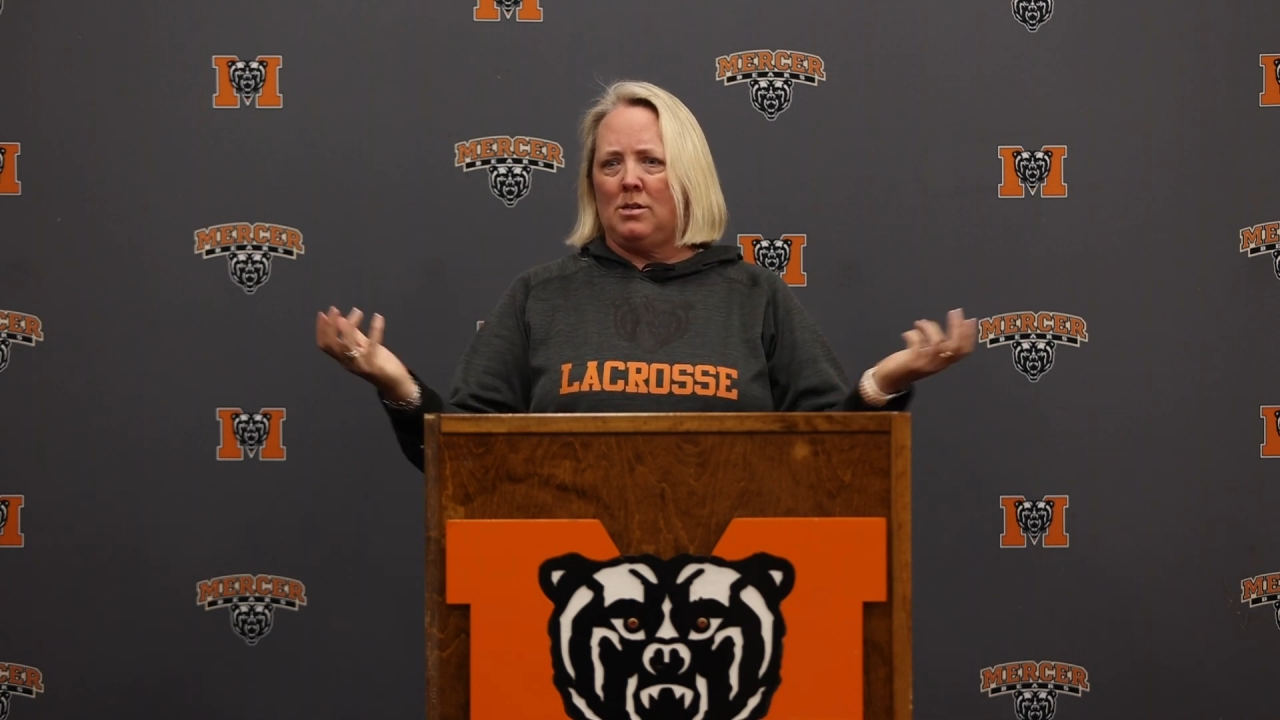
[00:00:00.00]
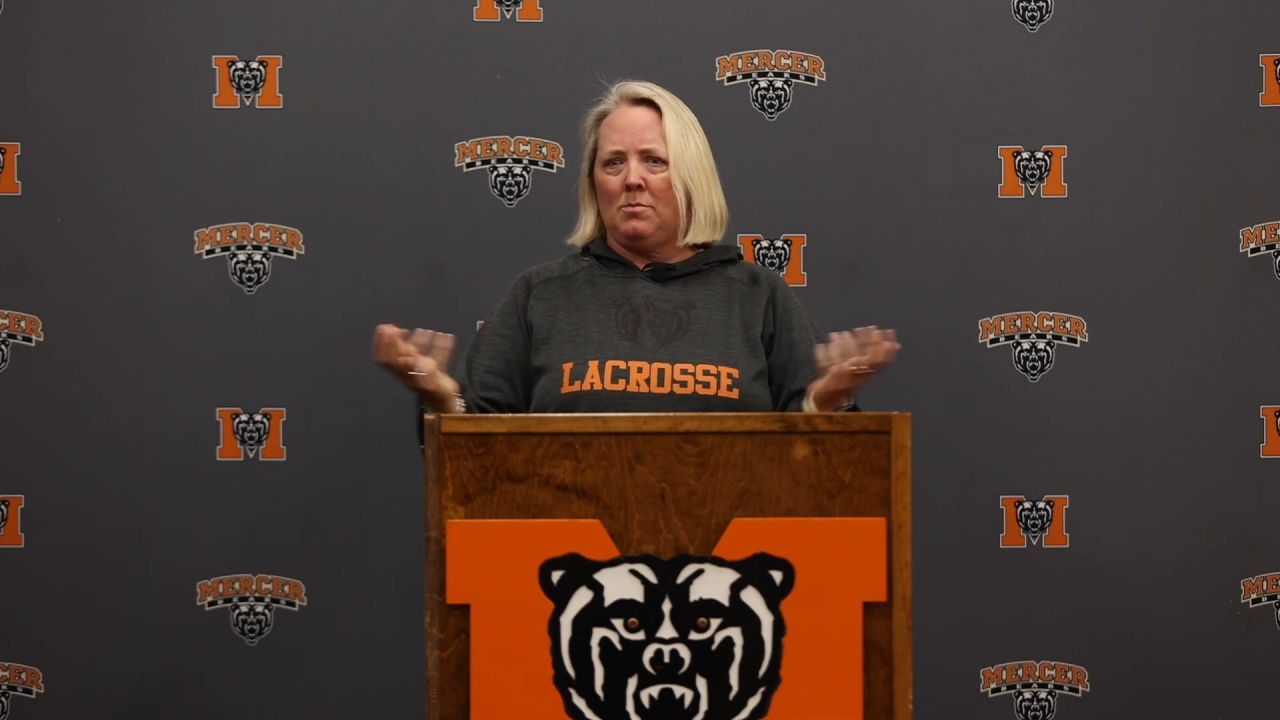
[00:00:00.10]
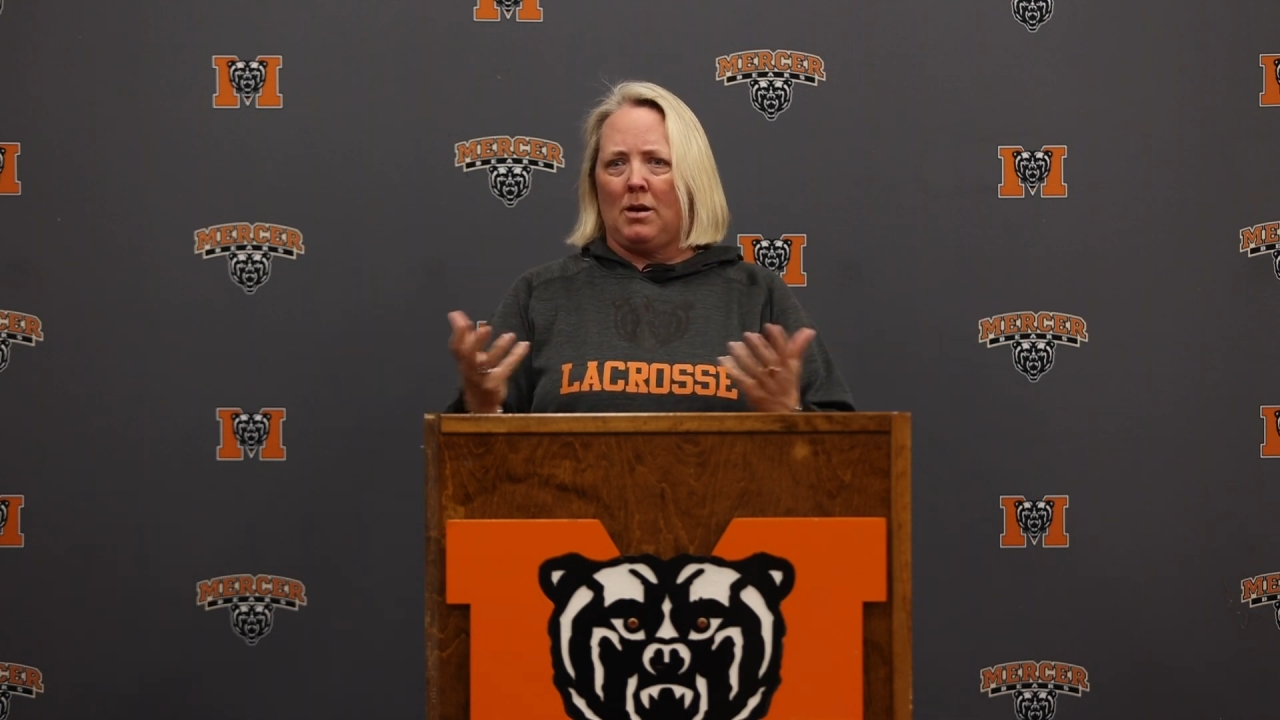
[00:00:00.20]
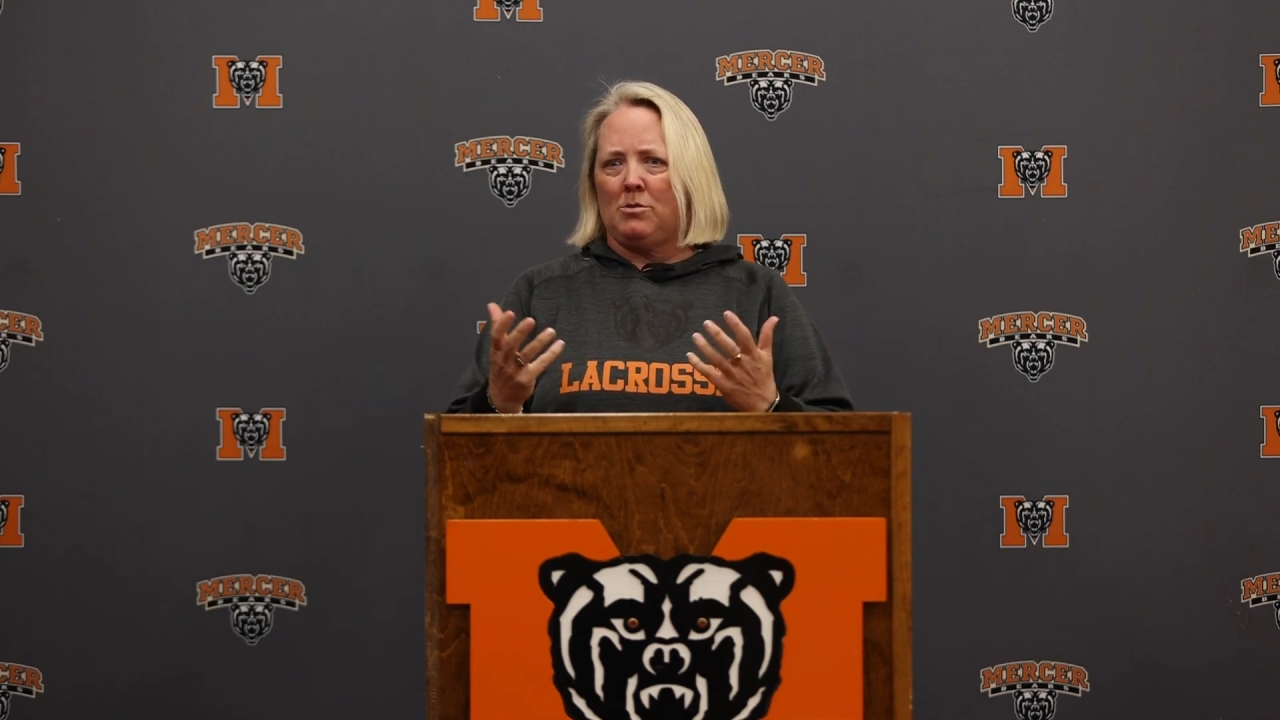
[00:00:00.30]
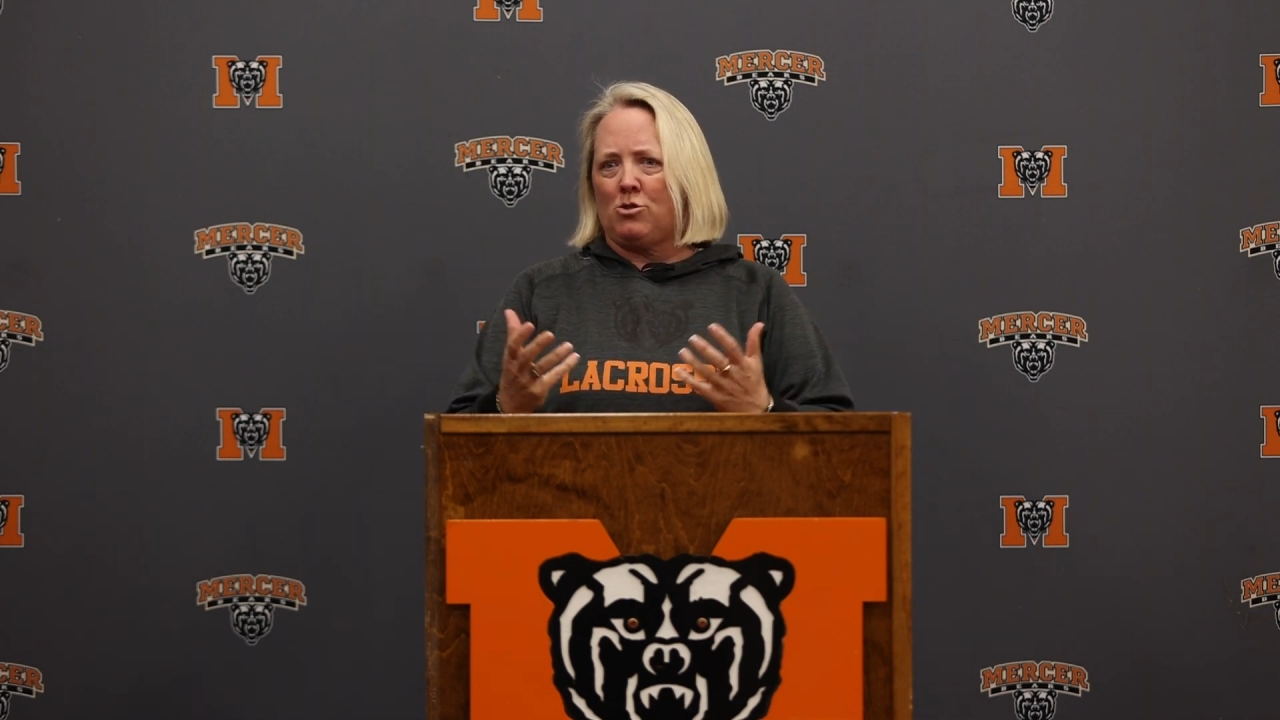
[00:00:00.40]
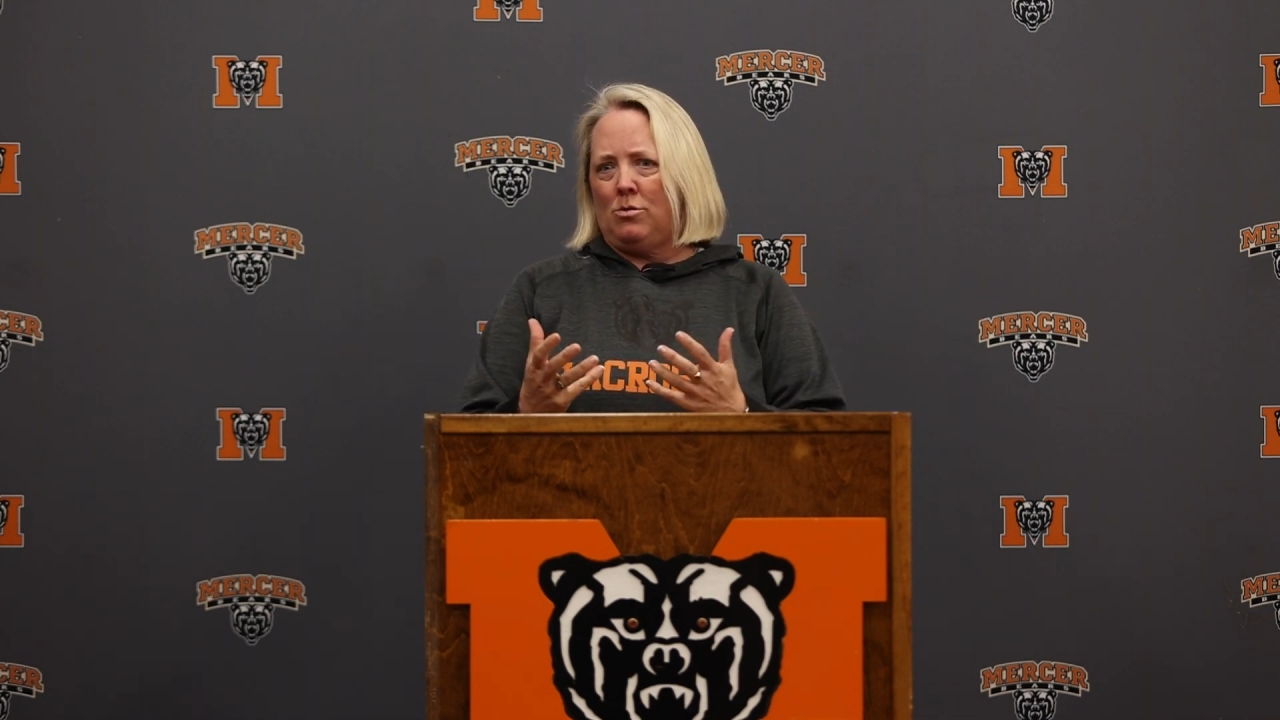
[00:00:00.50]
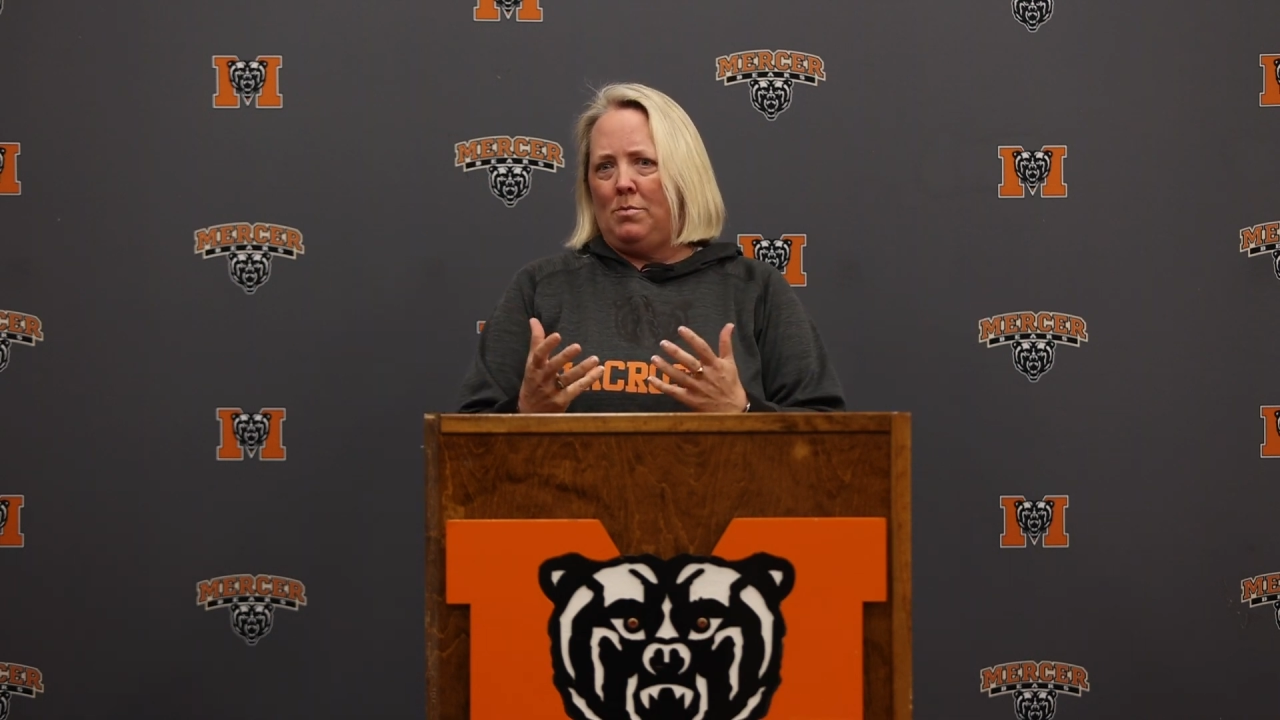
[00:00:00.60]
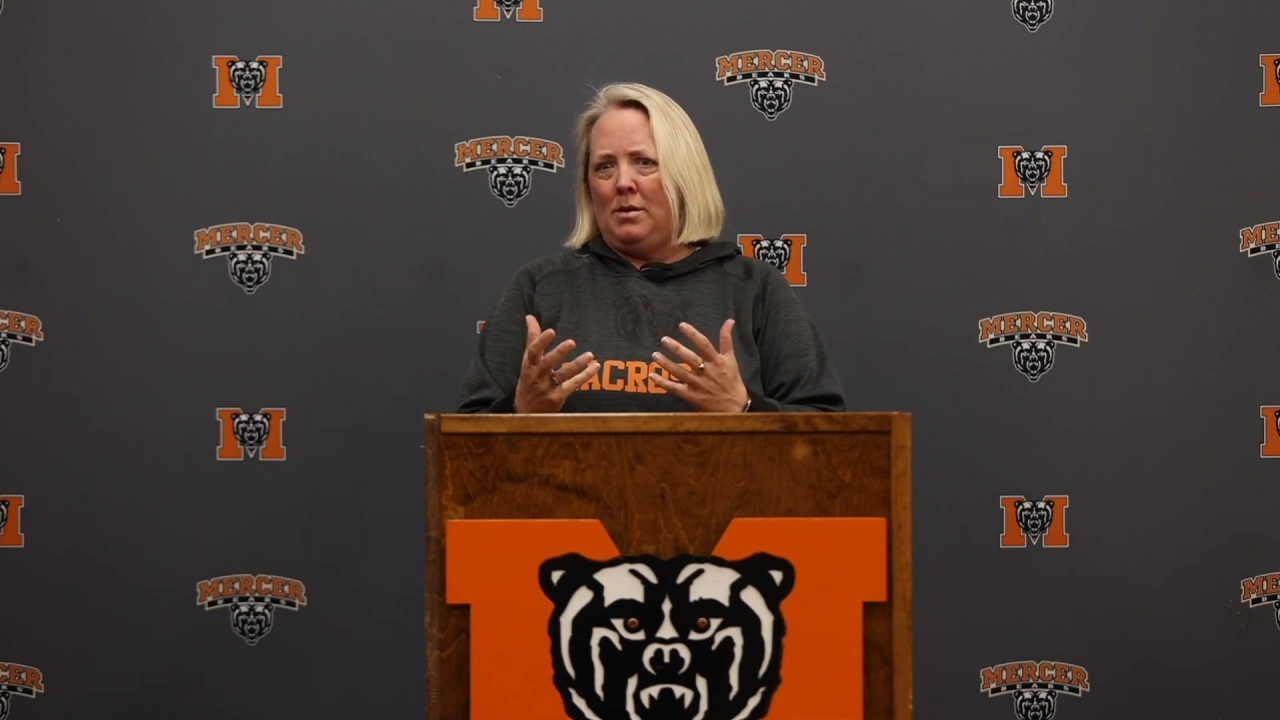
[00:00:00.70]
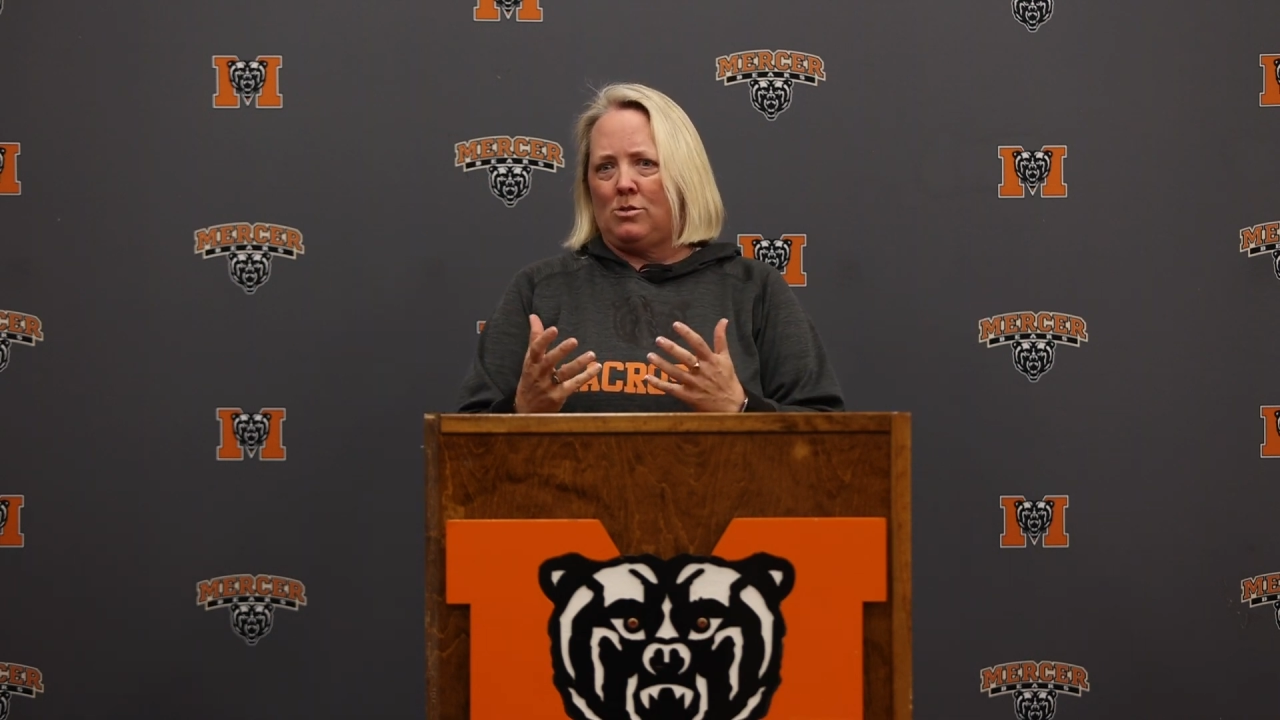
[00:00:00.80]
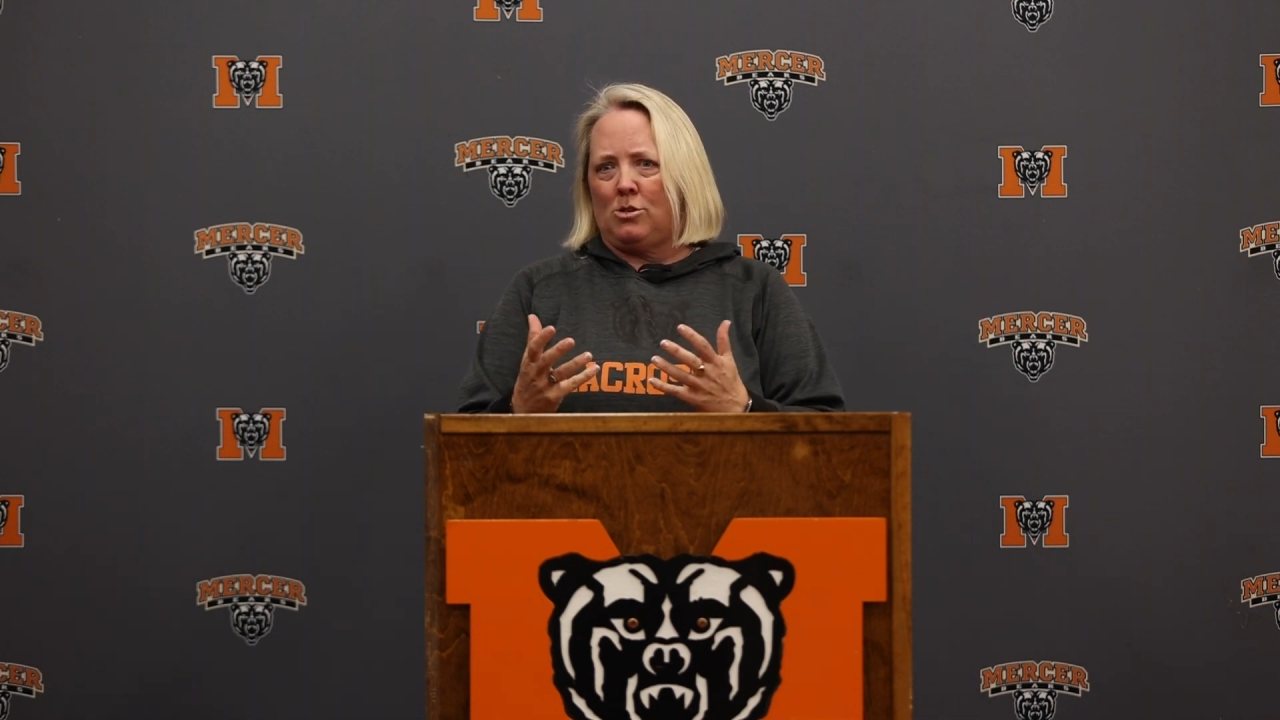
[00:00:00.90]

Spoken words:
team chemistry being